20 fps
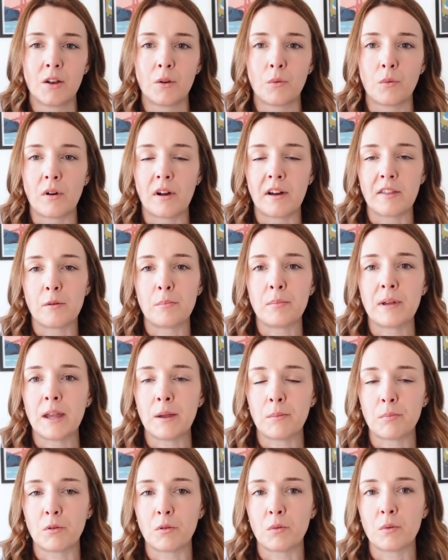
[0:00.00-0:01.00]
what other
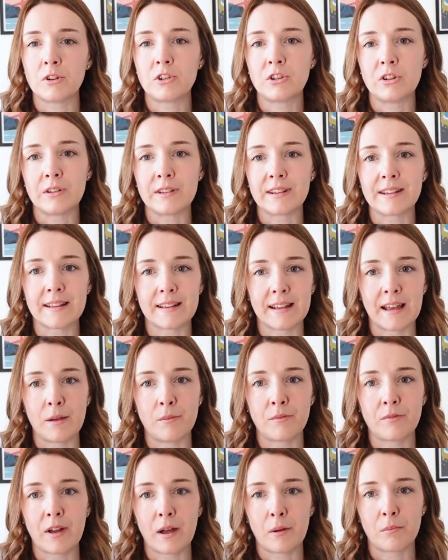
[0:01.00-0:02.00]
people would use the
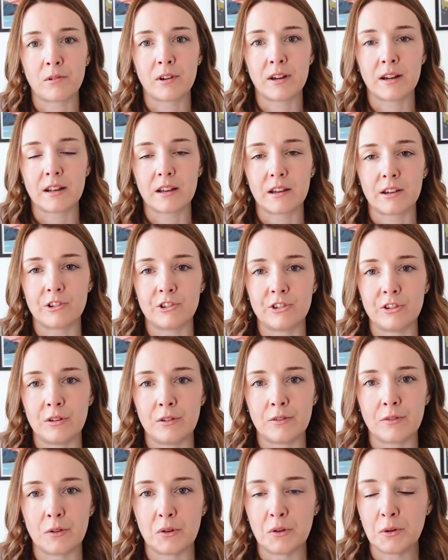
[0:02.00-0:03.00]
same fabric as you
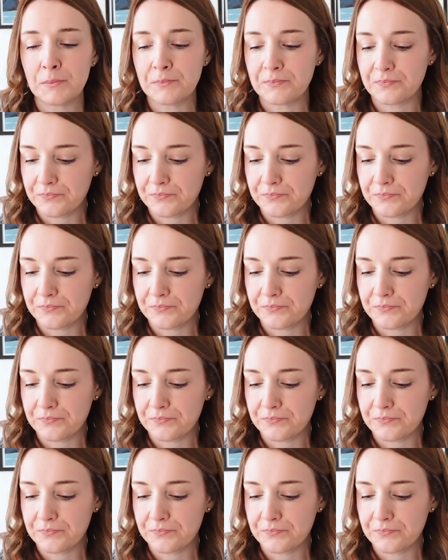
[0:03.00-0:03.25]
for.